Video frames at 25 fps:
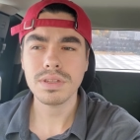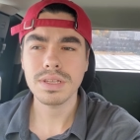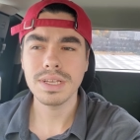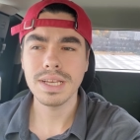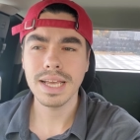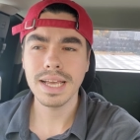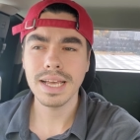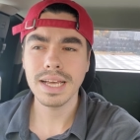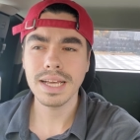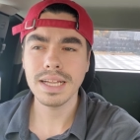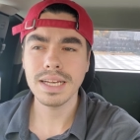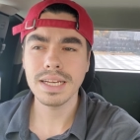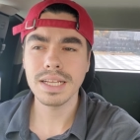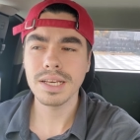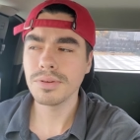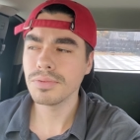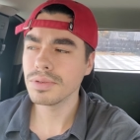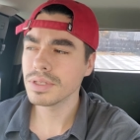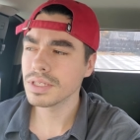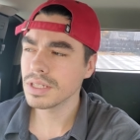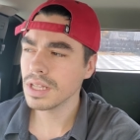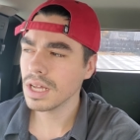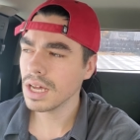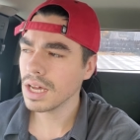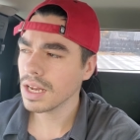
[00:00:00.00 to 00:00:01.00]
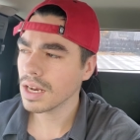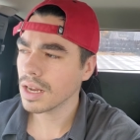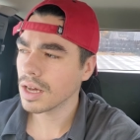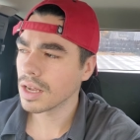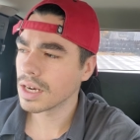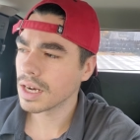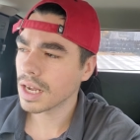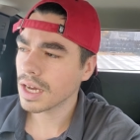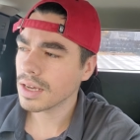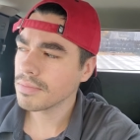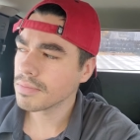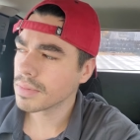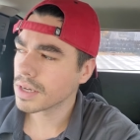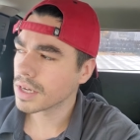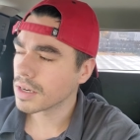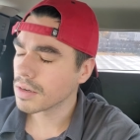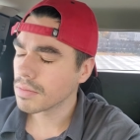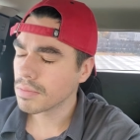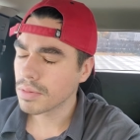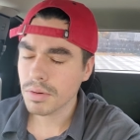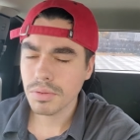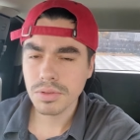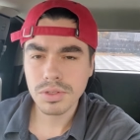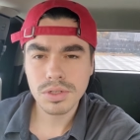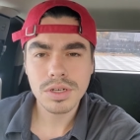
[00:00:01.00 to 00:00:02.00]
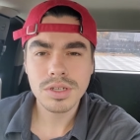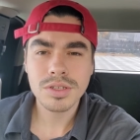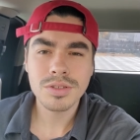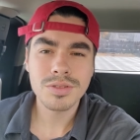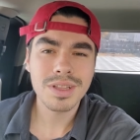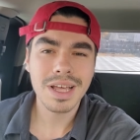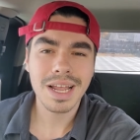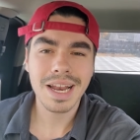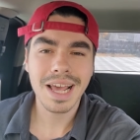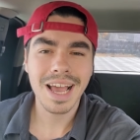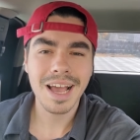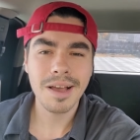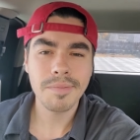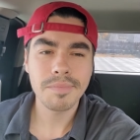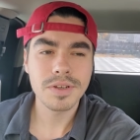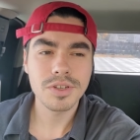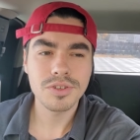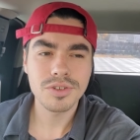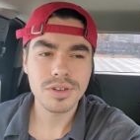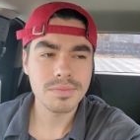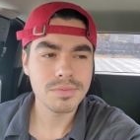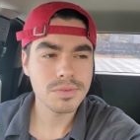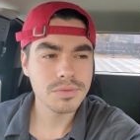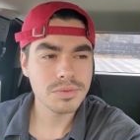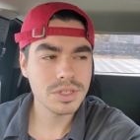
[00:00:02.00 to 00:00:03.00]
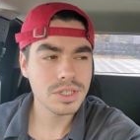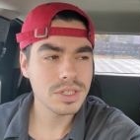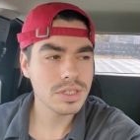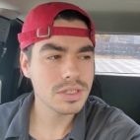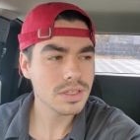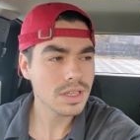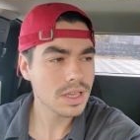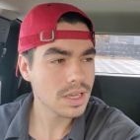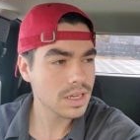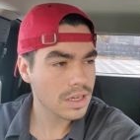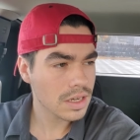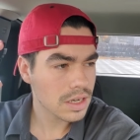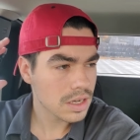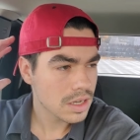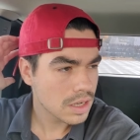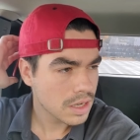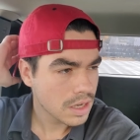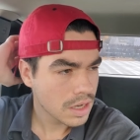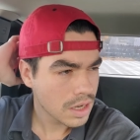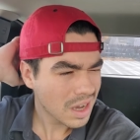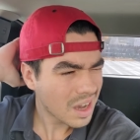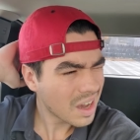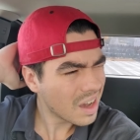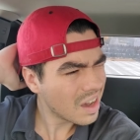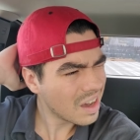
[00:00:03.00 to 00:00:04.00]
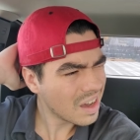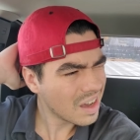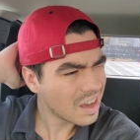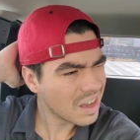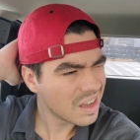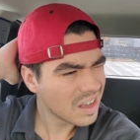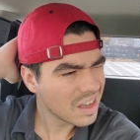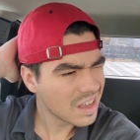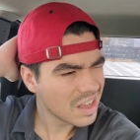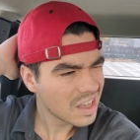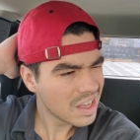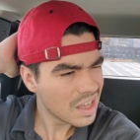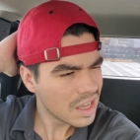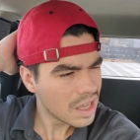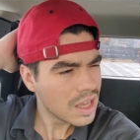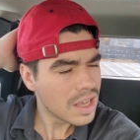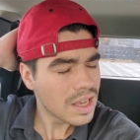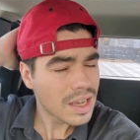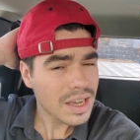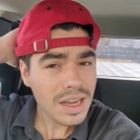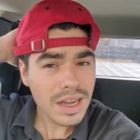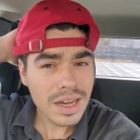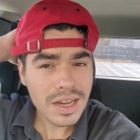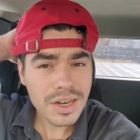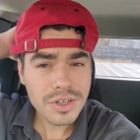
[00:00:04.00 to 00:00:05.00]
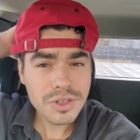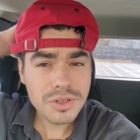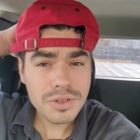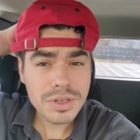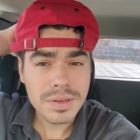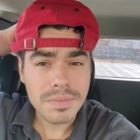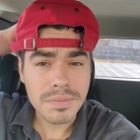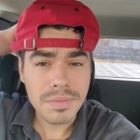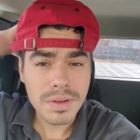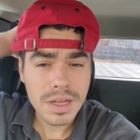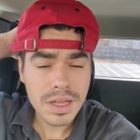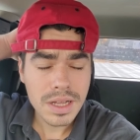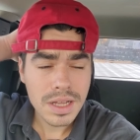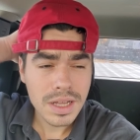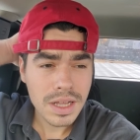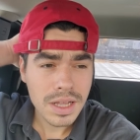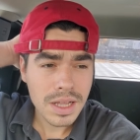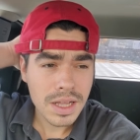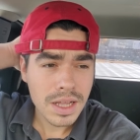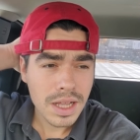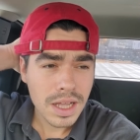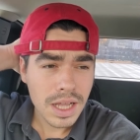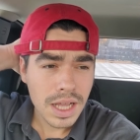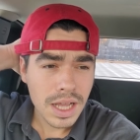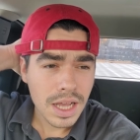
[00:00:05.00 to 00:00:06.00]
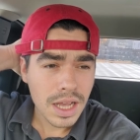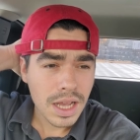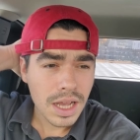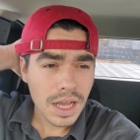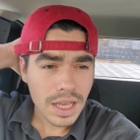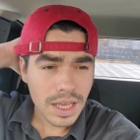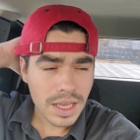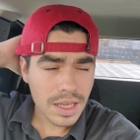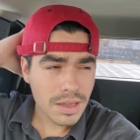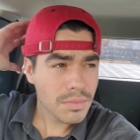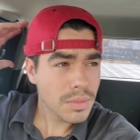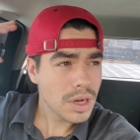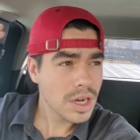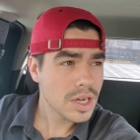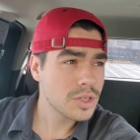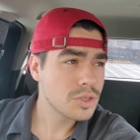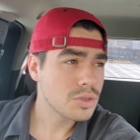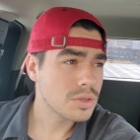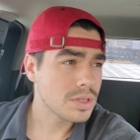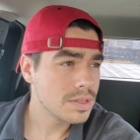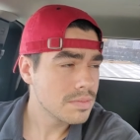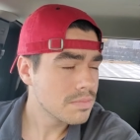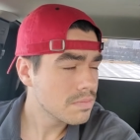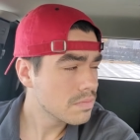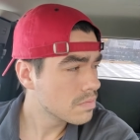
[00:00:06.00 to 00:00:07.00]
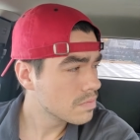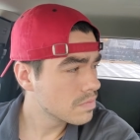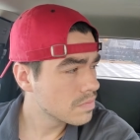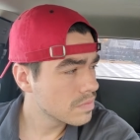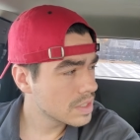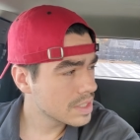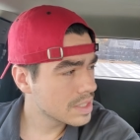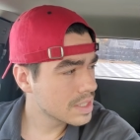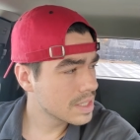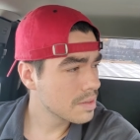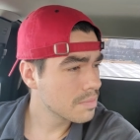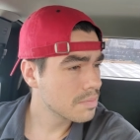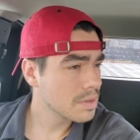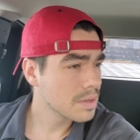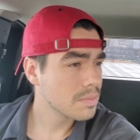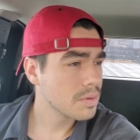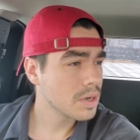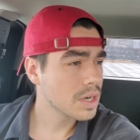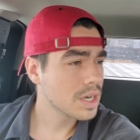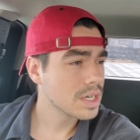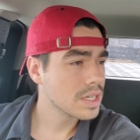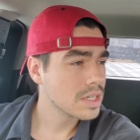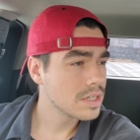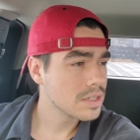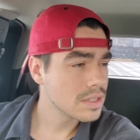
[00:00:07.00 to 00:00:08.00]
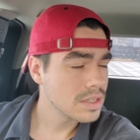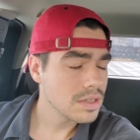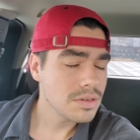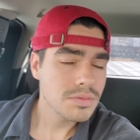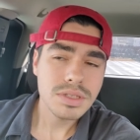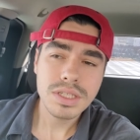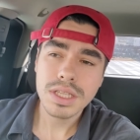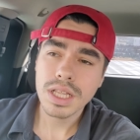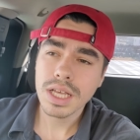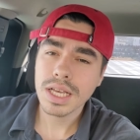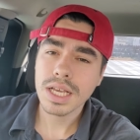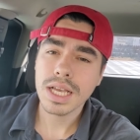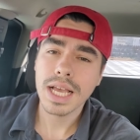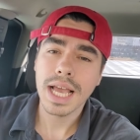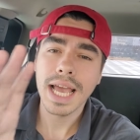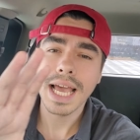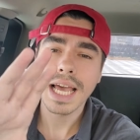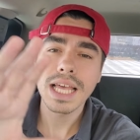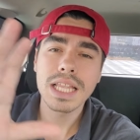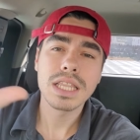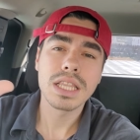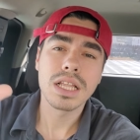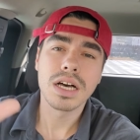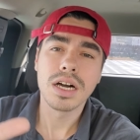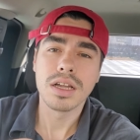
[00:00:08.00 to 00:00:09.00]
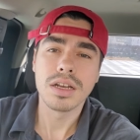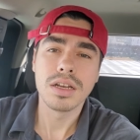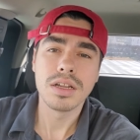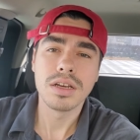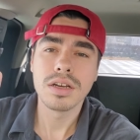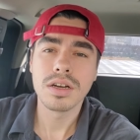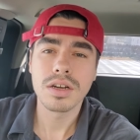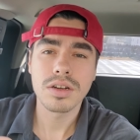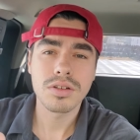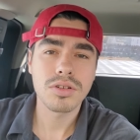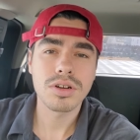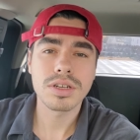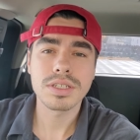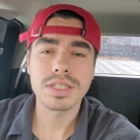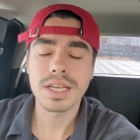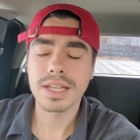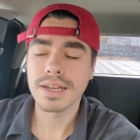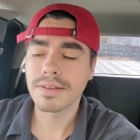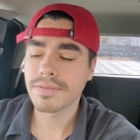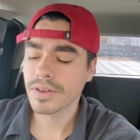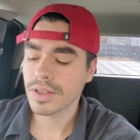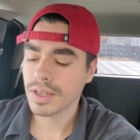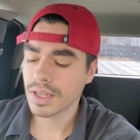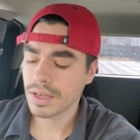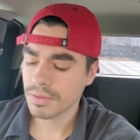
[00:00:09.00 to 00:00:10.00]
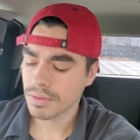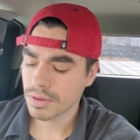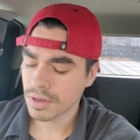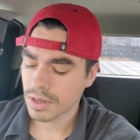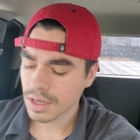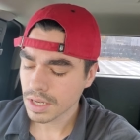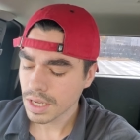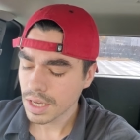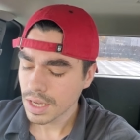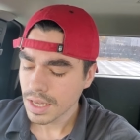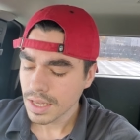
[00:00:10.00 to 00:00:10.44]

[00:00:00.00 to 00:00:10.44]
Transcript: And it was not a nightmare, but it was also not a happy dream. It was just like a, huh, kind of dream. In my dream, the Tampa Bay Buccaneers, it was like a headline across NFL Network.